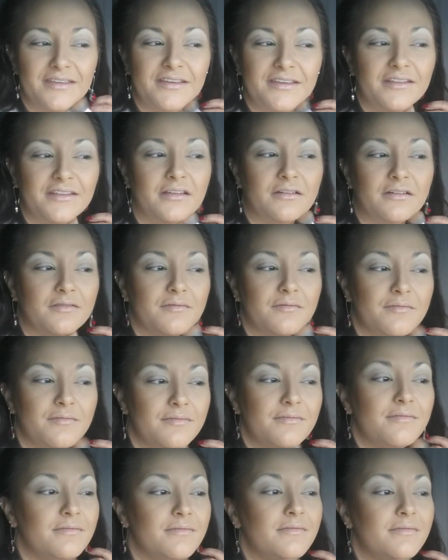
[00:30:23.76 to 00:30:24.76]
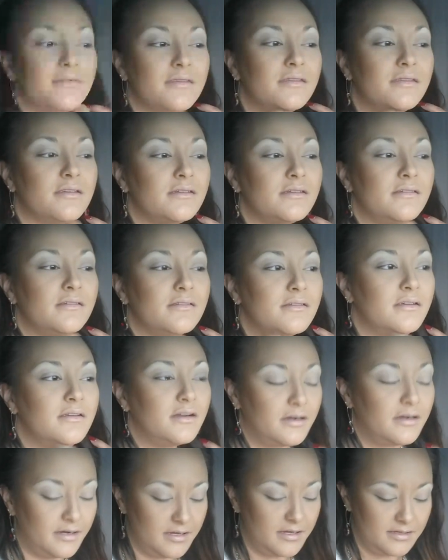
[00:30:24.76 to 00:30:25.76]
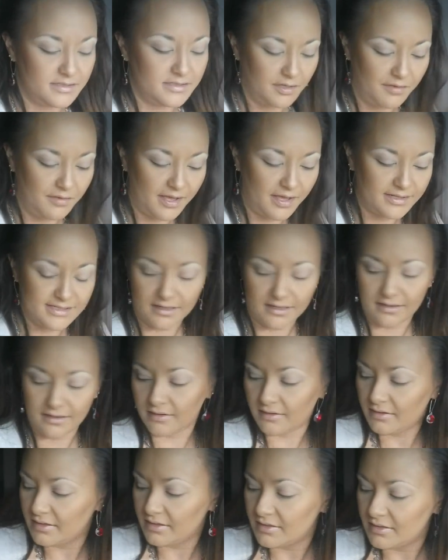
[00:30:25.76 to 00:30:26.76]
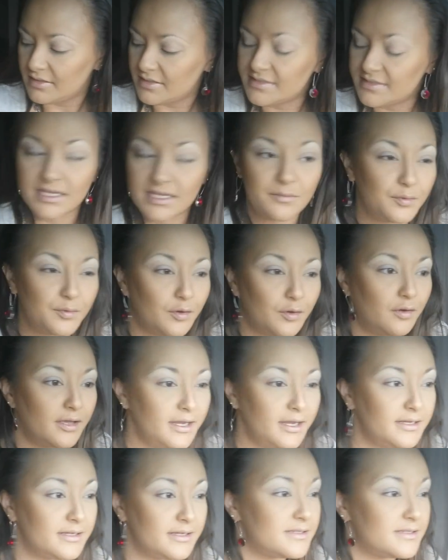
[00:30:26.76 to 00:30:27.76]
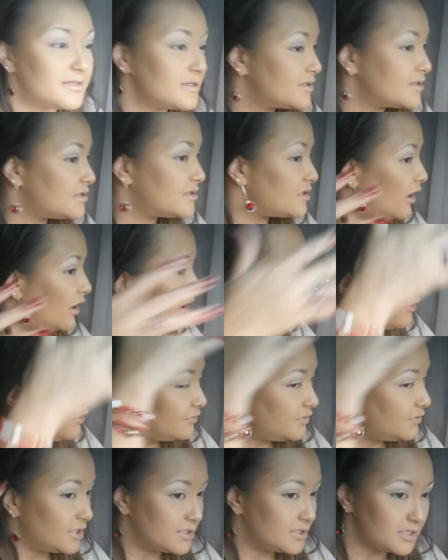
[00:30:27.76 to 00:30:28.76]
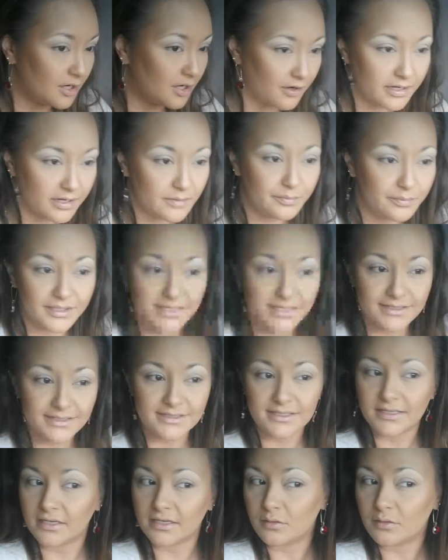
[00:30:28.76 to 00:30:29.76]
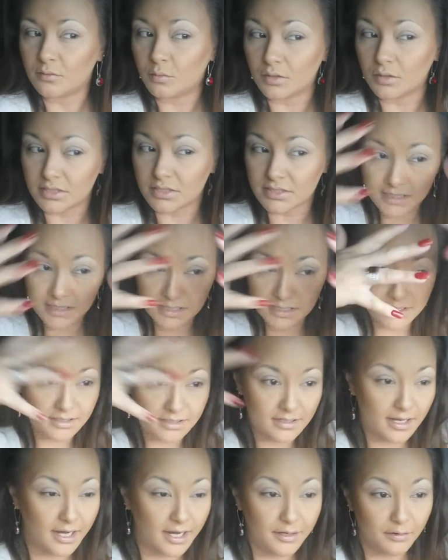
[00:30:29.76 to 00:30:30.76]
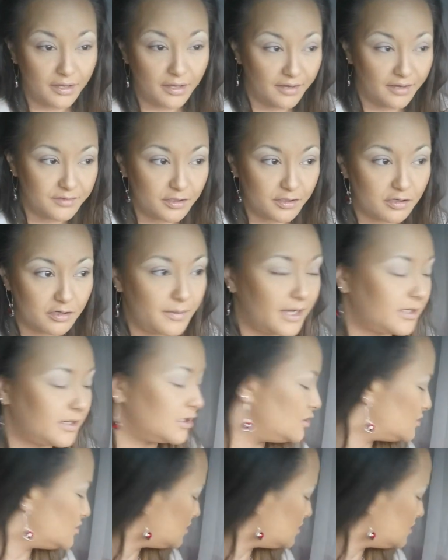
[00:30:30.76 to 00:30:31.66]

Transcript: You know. Alright, so that's it. Simple. It is soft. It's already blended. We're done. I don't have to go back and